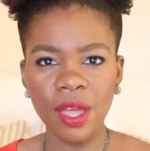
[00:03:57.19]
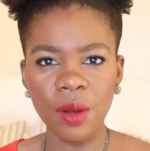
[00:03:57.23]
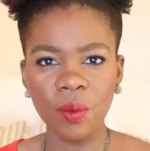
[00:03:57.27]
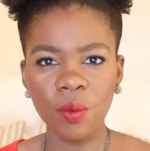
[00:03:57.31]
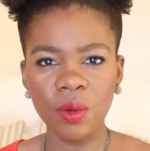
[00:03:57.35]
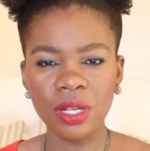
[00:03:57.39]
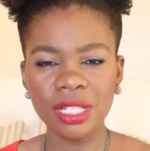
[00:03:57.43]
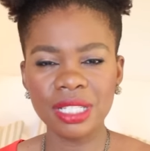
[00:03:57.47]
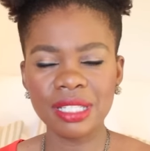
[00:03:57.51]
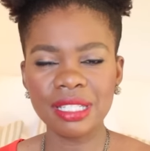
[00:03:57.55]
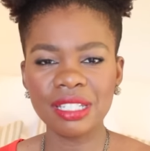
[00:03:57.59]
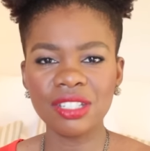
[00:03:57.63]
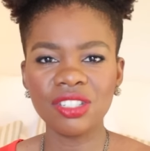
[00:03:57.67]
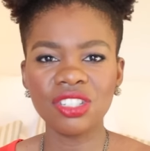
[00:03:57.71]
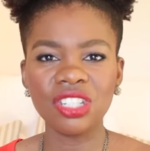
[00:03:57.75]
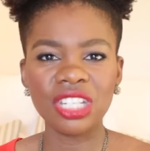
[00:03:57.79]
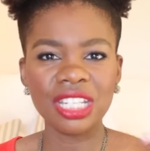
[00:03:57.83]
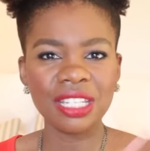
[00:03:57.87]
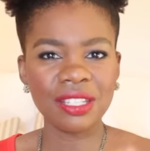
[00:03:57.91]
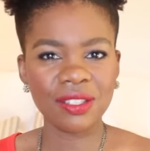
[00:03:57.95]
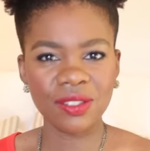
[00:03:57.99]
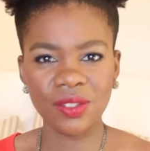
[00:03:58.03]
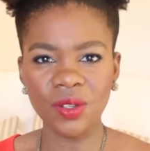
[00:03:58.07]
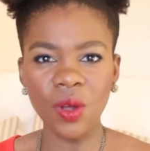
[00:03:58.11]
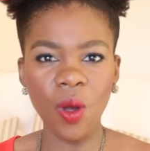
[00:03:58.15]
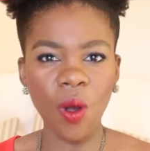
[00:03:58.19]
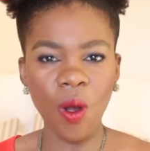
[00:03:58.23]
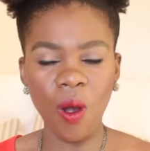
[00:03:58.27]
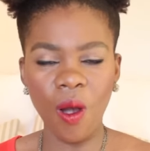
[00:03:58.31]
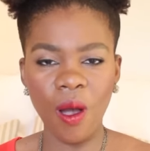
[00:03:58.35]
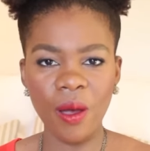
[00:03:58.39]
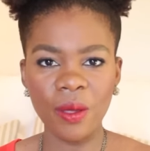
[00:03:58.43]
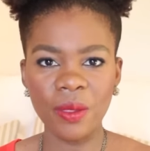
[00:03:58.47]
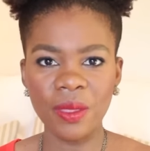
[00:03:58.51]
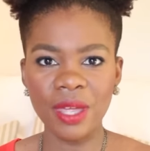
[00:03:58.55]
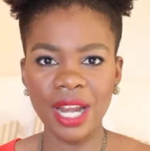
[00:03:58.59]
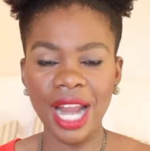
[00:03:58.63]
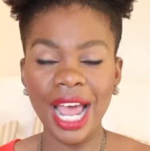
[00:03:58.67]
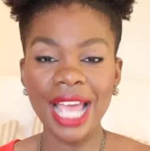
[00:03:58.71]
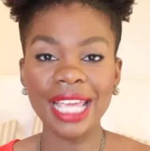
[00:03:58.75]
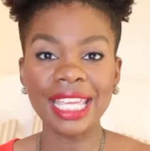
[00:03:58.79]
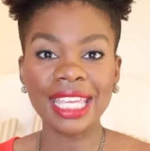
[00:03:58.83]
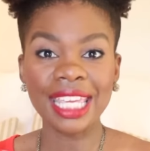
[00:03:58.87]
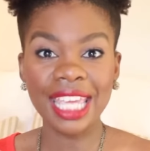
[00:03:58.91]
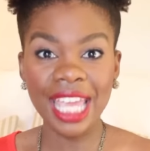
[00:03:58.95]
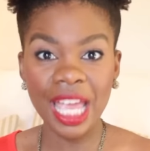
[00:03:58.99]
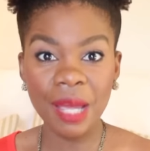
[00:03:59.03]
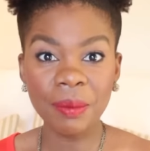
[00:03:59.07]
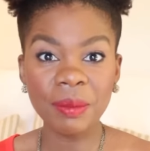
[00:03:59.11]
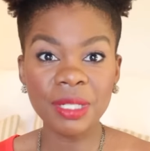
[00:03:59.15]
And once she saw that I
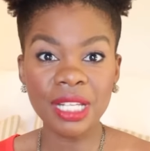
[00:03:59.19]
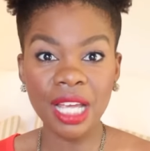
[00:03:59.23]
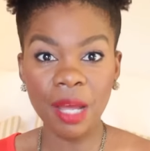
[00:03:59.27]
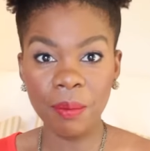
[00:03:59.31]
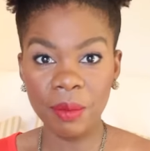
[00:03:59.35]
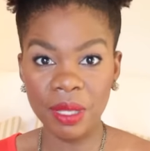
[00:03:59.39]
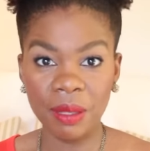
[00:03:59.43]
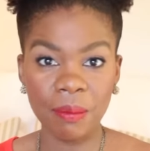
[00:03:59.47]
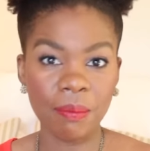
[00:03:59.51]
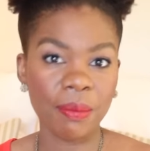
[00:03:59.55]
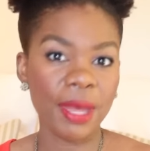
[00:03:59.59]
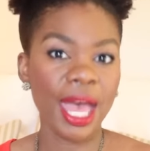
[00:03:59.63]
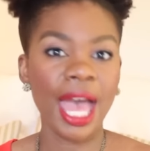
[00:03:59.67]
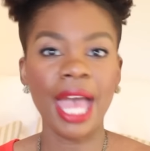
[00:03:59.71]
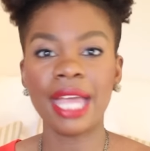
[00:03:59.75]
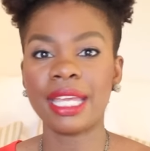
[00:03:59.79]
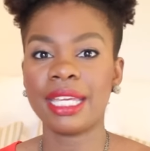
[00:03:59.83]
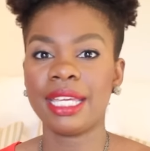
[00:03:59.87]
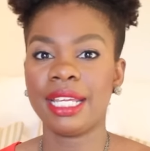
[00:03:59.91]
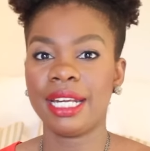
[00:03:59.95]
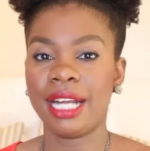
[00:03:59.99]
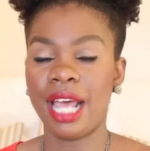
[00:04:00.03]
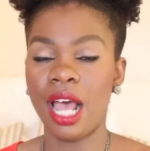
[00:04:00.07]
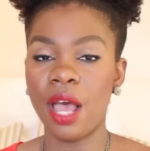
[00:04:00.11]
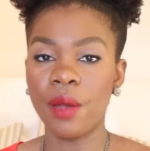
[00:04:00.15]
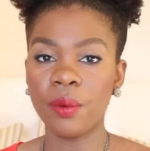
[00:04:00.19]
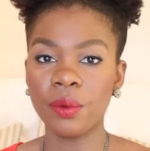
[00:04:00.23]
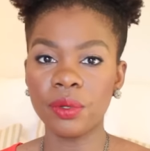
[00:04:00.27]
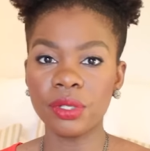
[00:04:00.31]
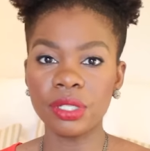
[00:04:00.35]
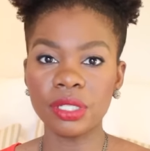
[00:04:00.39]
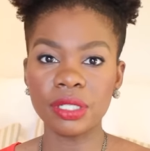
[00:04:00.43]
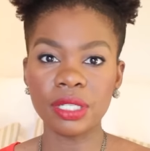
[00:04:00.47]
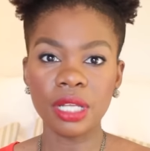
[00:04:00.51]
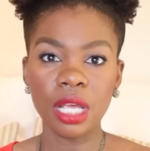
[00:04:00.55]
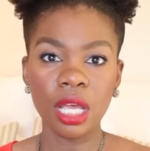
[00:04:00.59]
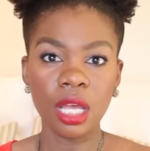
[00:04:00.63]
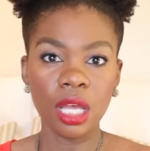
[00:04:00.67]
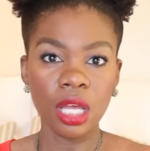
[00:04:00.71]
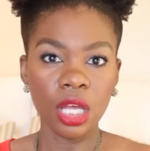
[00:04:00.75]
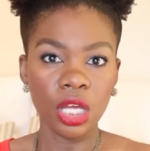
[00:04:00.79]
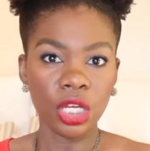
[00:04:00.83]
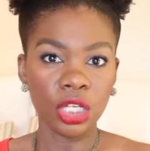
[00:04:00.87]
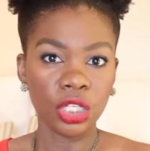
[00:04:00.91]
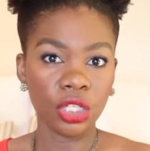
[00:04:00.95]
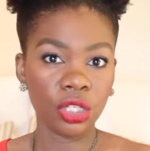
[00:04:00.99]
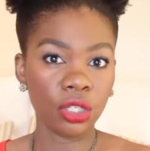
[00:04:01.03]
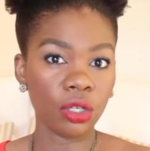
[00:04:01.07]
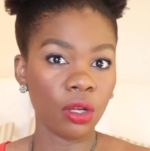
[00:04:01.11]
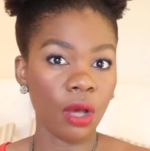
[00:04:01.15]
kept coming back and I was,
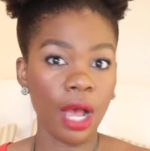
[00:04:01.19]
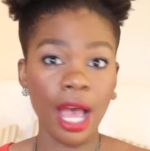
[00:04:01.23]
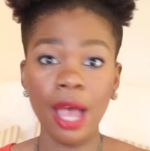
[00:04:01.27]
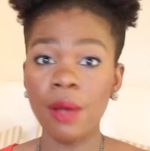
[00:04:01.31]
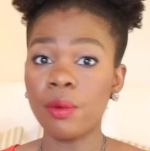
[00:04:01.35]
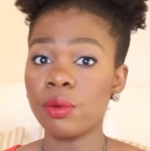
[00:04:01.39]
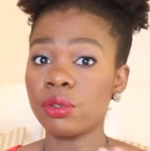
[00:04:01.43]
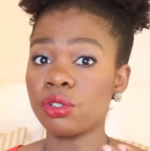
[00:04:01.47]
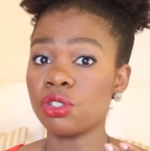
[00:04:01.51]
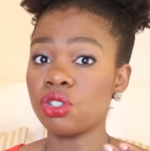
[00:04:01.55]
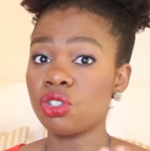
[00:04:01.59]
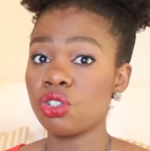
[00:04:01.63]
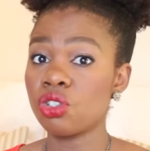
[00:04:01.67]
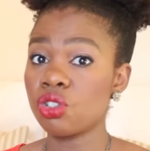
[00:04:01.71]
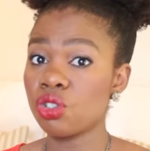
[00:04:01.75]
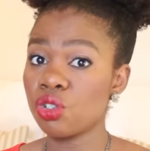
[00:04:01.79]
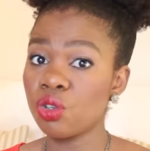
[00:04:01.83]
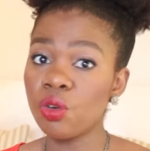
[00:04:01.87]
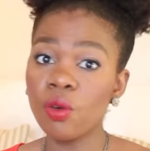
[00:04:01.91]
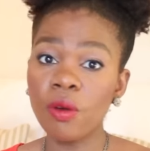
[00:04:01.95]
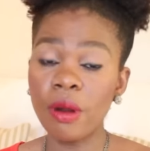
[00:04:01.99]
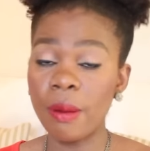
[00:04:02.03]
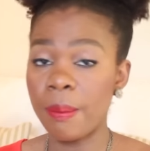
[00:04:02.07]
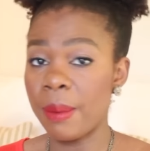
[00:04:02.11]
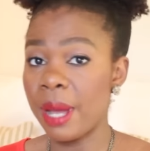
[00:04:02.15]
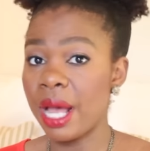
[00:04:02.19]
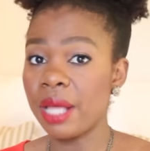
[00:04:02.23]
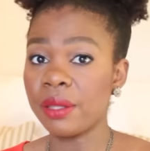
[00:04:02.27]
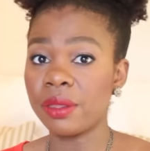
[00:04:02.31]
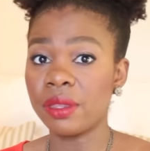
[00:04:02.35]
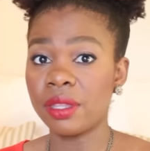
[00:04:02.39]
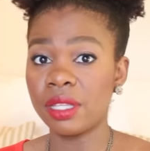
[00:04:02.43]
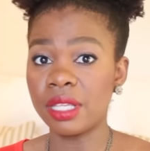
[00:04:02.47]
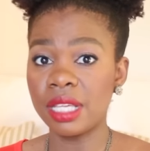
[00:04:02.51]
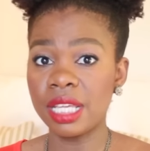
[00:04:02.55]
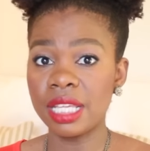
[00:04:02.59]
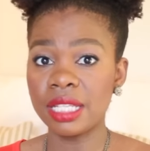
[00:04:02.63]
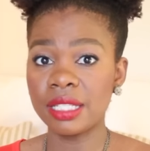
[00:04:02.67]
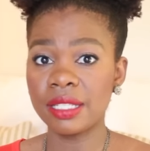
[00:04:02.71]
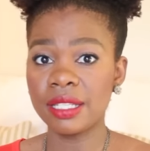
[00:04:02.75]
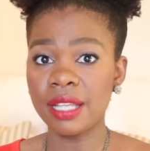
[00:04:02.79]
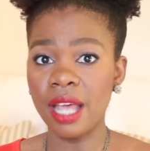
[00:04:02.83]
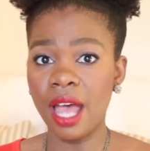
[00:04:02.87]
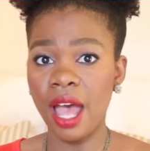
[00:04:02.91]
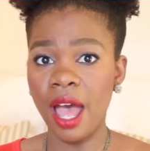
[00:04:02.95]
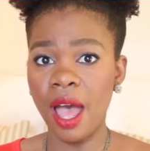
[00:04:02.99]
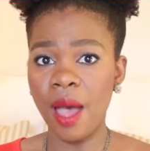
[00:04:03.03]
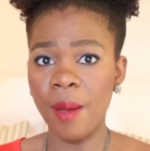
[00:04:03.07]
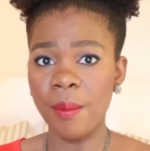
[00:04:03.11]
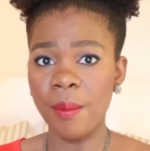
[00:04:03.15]
you know, I was sure about this,